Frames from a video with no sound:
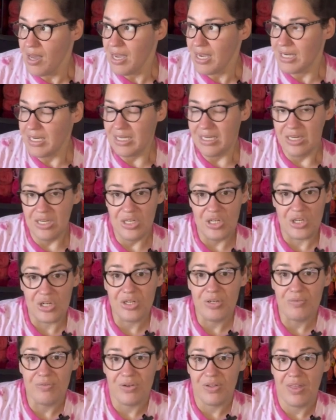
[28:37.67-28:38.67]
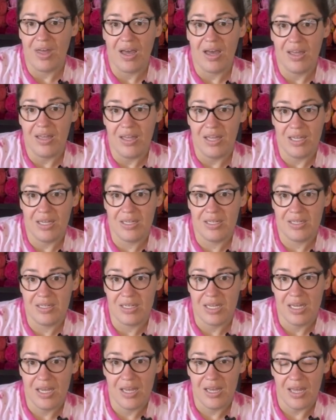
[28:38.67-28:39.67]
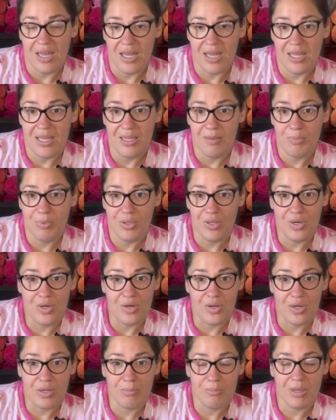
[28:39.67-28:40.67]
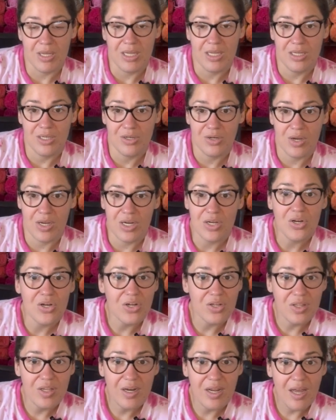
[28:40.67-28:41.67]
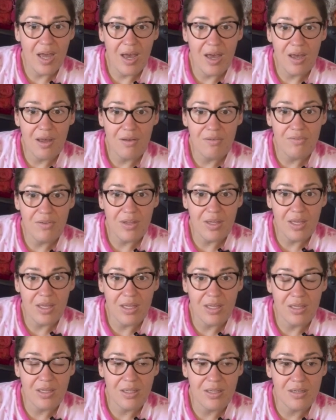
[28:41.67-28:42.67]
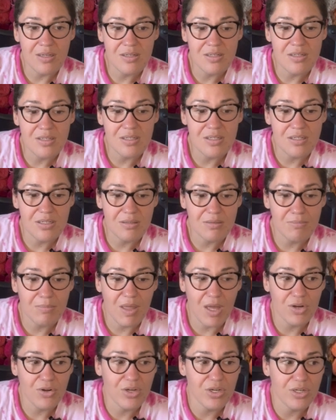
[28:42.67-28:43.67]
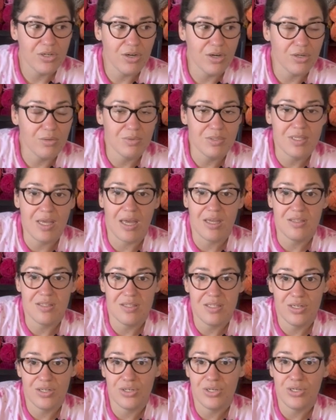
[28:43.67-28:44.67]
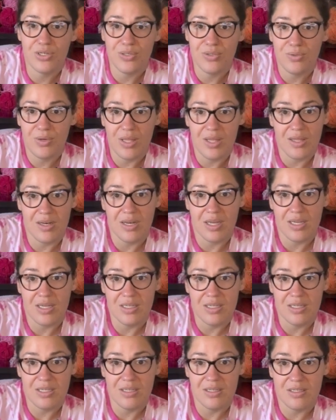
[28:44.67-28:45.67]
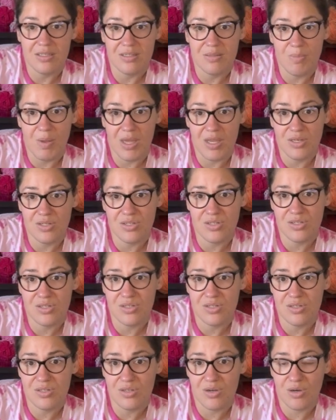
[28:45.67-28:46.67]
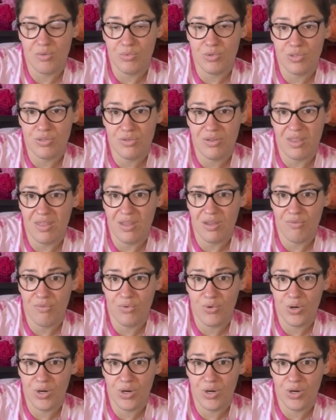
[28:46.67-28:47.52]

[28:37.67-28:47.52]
I needed yarn for that, and I put it on my credit card that I have, and that credit card was at 0, and I spent almost, I think,